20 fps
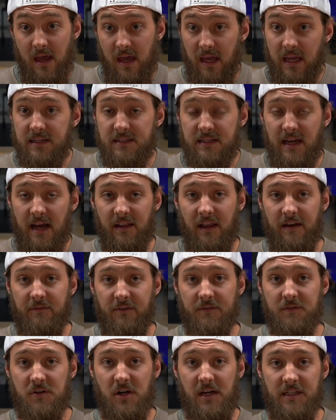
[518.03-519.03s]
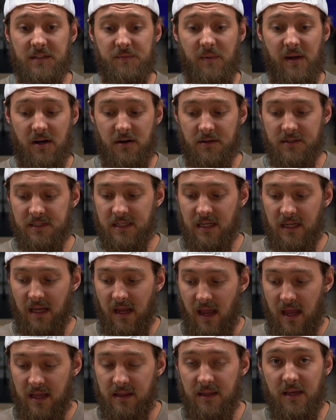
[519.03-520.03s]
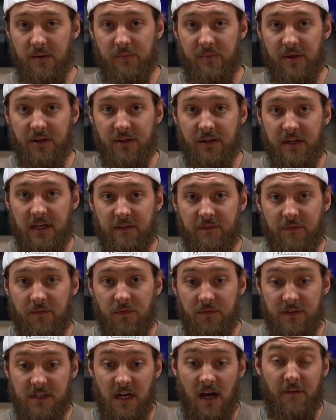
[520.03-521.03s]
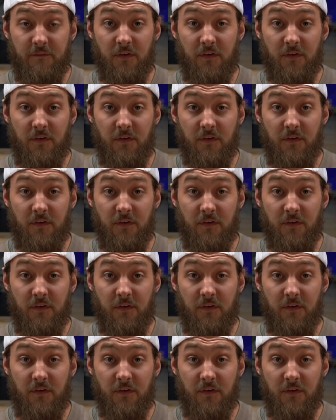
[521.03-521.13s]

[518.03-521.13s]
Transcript: is that level of transparency and the ability to,